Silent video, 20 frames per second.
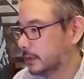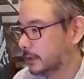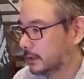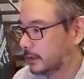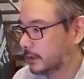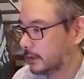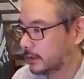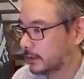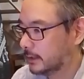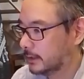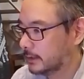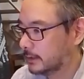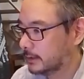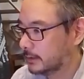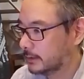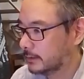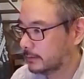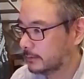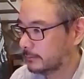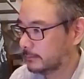
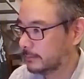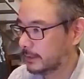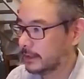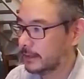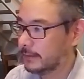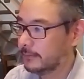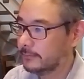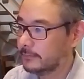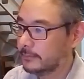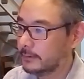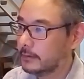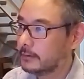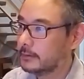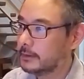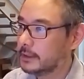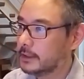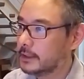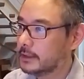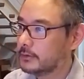And by default